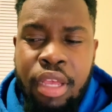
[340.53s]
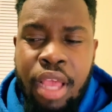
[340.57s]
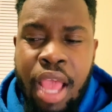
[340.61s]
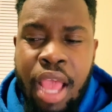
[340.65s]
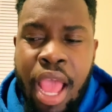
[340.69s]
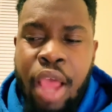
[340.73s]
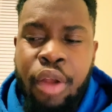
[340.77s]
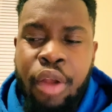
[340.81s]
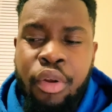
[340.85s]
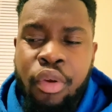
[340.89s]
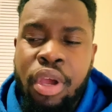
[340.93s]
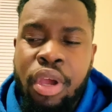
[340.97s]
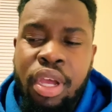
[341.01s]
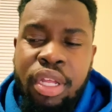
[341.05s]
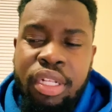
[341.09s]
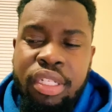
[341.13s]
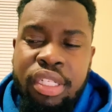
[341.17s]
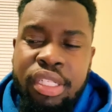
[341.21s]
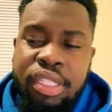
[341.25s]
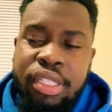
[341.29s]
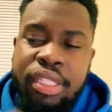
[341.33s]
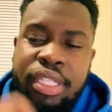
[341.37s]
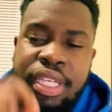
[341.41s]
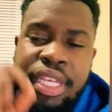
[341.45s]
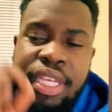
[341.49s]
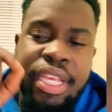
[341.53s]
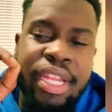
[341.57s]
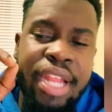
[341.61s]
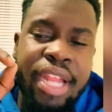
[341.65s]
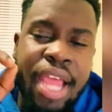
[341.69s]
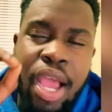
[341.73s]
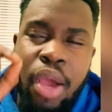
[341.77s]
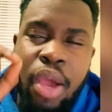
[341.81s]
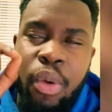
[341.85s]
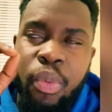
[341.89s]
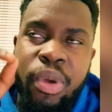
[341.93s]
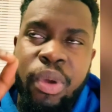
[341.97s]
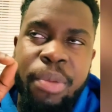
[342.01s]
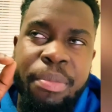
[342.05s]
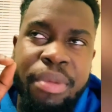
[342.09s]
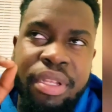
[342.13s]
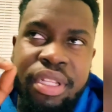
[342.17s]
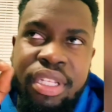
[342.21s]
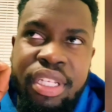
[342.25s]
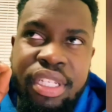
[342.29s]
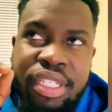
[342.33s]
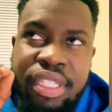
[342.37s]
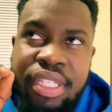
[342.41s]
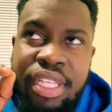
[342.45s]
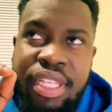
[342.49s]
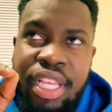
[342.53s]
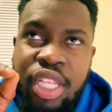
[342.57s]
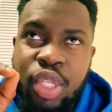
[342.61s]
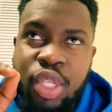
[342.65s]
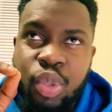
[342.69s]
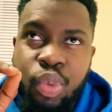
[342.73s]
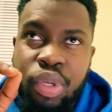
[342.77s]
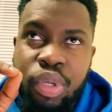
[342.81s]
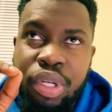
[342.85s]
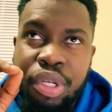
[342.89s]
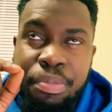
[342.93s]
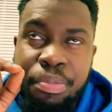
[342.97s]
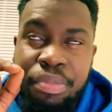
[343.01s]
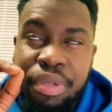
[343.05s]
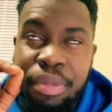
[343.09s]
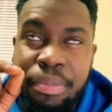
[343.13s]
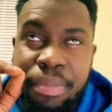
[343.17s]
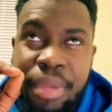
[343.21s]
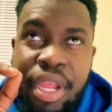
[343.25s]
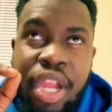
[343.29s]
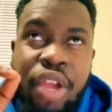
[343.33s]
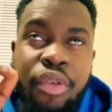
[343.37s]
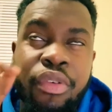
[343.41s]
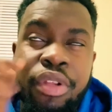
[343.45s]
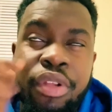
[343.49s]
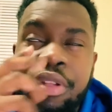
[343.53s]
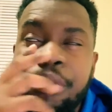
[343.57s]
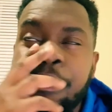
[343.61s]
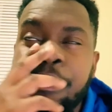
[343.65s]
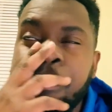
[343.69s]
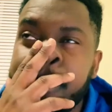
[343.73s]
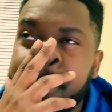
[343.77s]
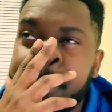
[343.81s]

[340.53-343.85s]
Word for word: I don't understand how women these days want to be married.